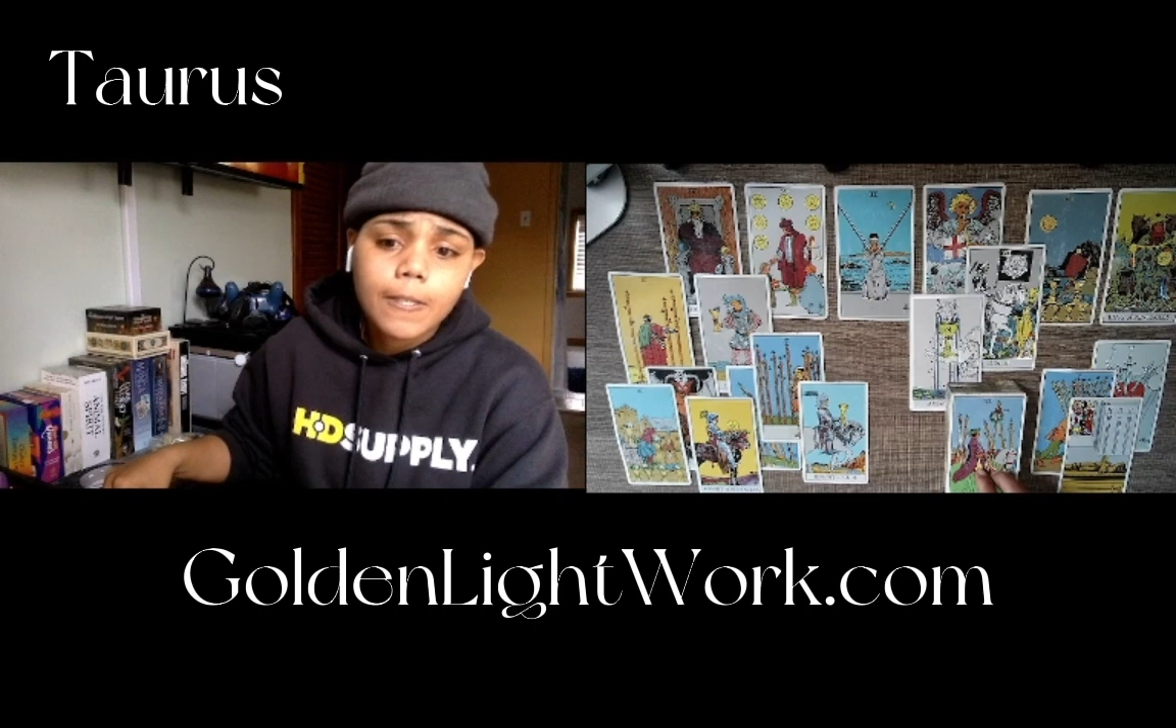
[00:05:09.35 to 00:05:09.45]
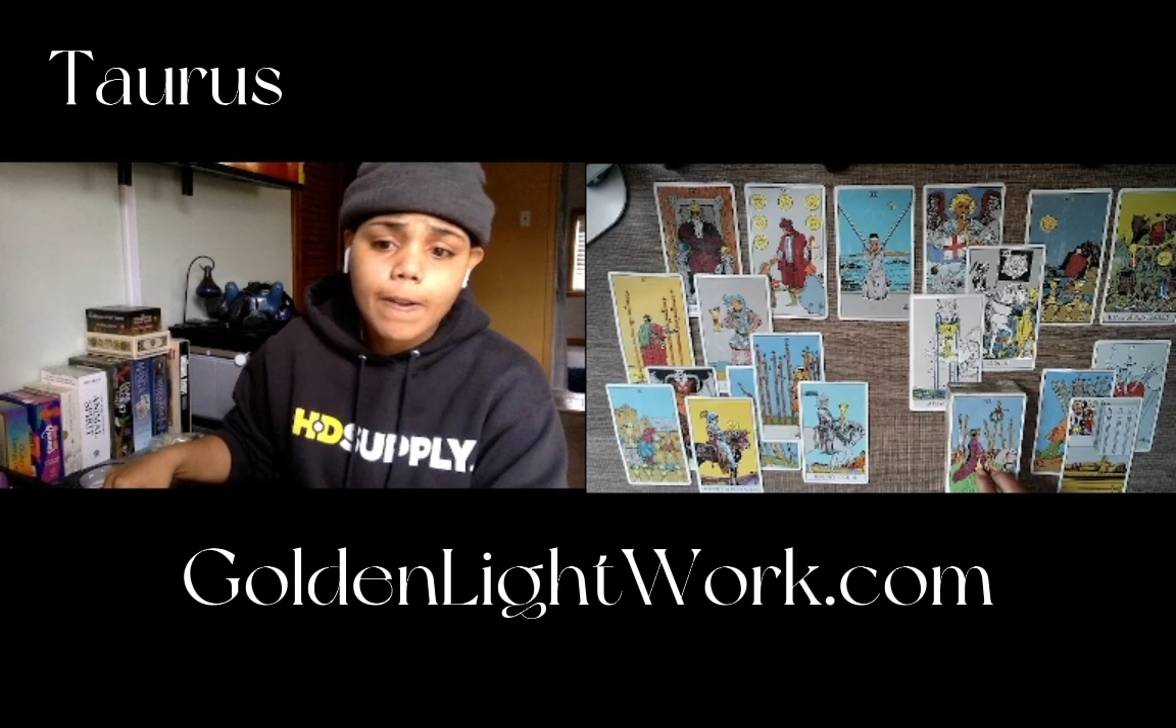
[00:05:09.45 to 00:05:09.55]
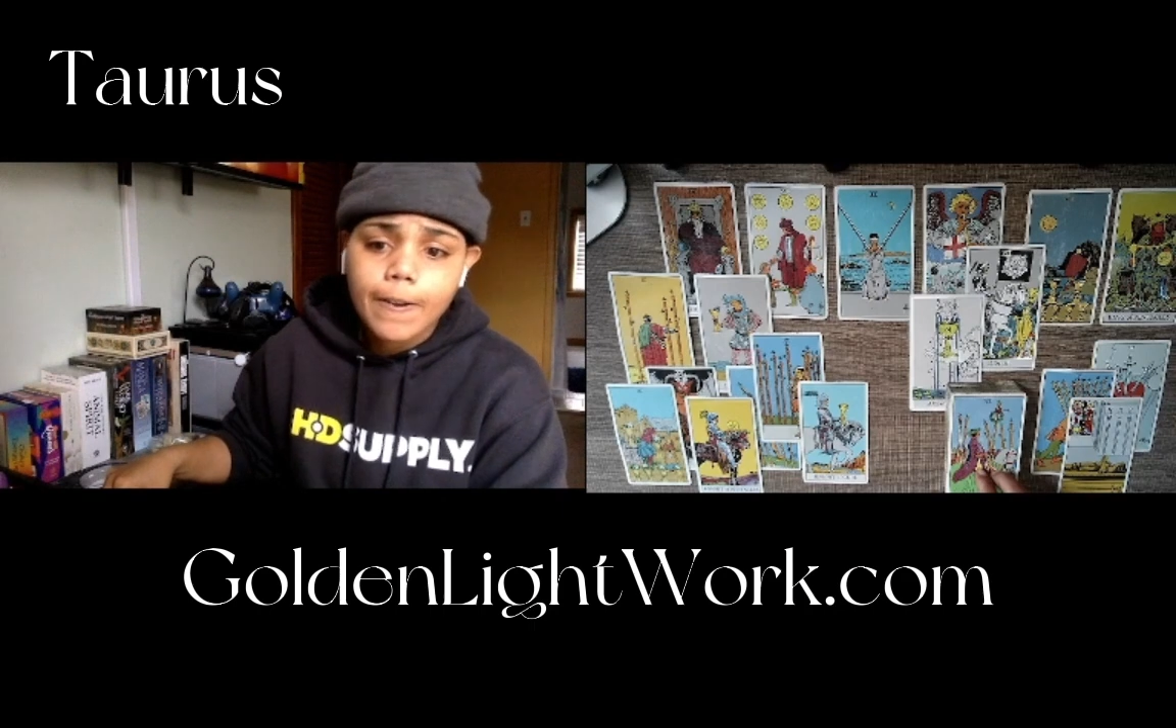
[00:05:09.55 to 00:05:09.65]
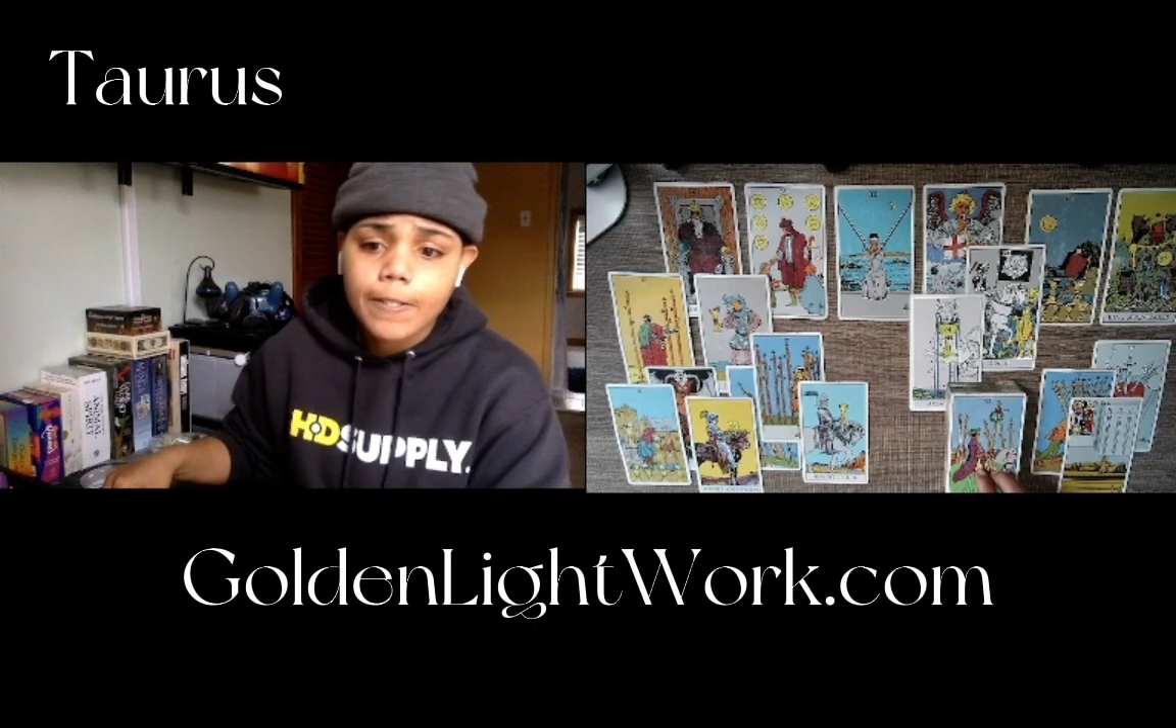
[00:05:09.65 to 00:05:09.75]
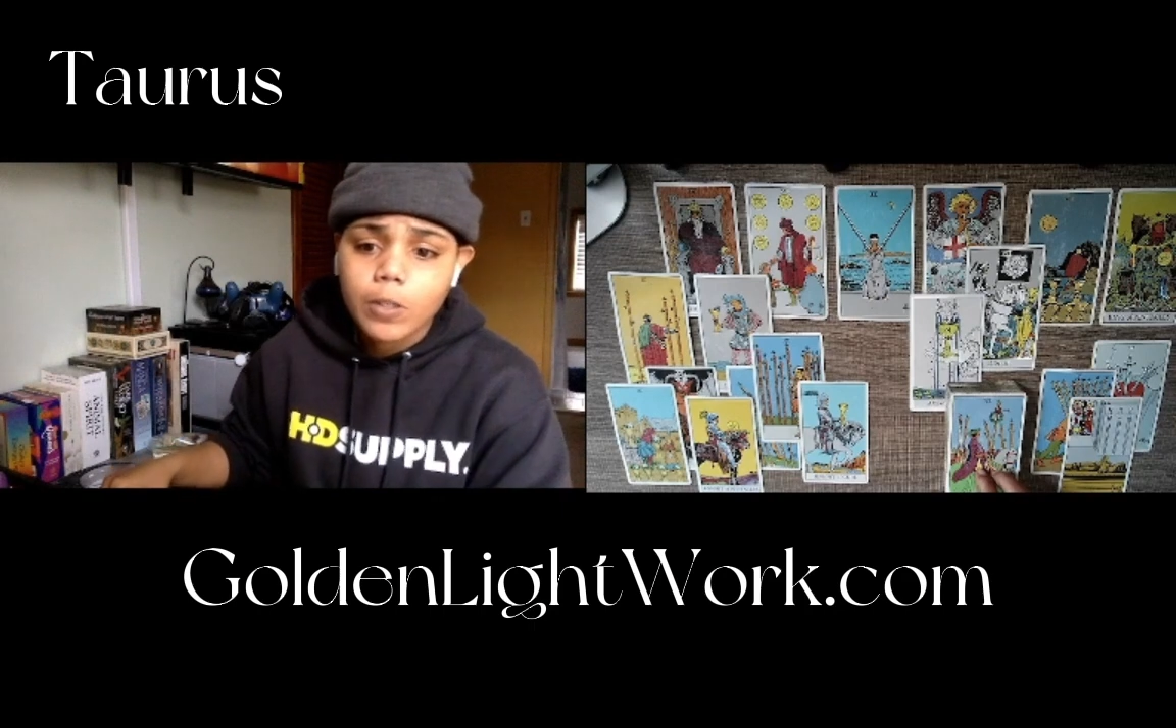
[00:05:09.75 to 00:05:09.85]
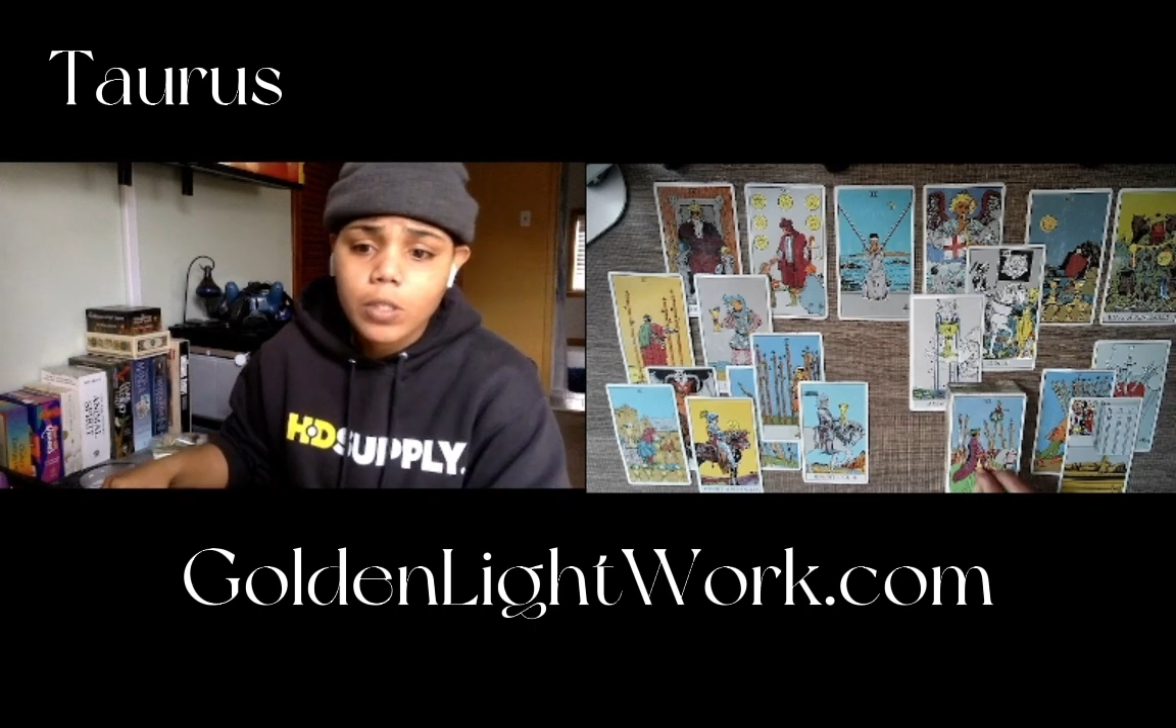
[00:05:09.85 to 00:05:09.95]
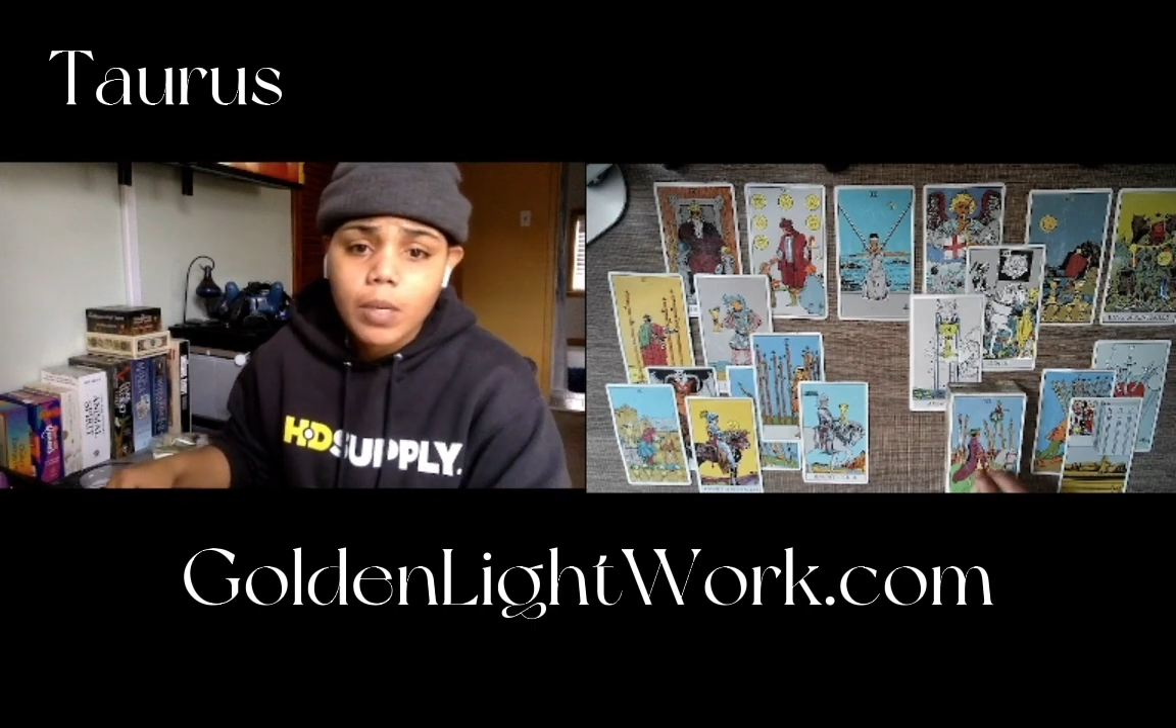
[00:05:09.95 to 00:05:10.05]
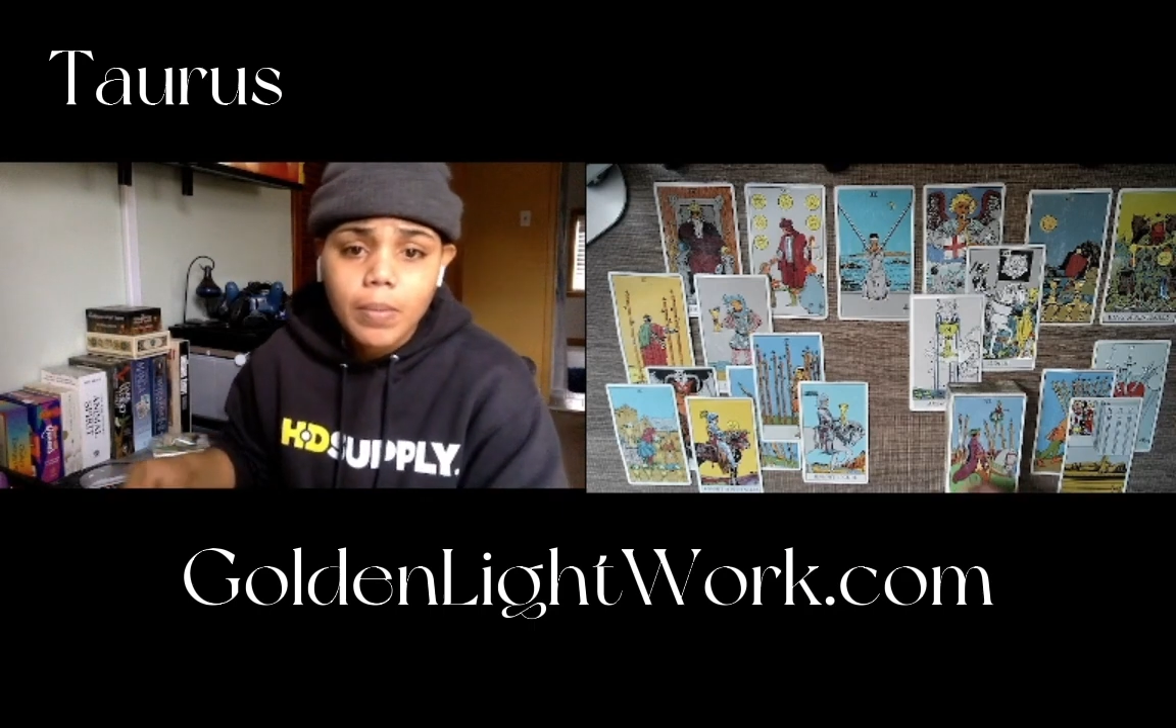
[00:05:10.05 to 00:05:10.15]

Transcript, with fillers: All right, so it's gonna